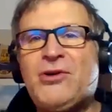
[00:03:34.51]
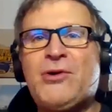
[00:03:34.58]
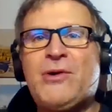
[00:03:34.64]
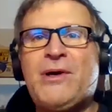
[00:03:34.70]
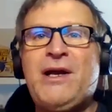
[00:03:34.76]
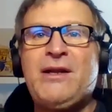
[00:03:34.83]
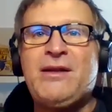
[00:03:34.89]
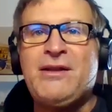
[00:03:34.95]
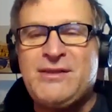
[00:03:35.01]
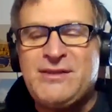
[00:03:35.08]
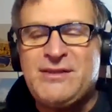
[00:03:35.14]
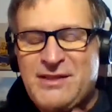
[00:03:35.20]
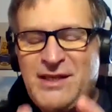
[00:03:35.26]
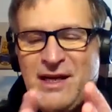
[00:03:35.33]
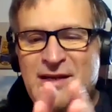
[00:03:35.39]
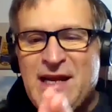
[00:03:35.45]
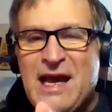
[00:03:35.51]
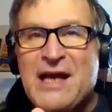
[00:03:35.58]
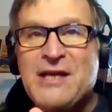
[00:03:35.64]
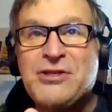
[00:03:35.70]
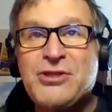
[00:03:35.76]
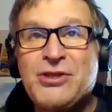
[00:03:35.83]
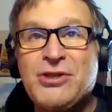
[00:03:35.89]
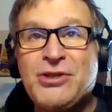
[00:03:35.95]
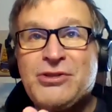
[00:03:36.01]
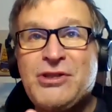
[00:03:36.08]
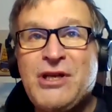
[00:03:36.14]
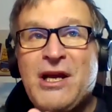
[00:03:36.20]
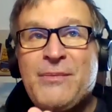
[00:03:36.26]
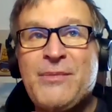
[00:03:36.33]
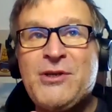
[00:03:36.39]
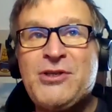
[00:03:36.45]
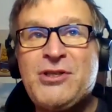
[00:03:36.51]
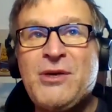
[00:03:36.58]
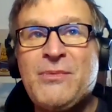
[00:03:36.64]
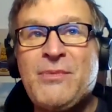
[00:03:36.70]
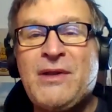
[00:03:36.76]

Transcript: great. This is a national championship.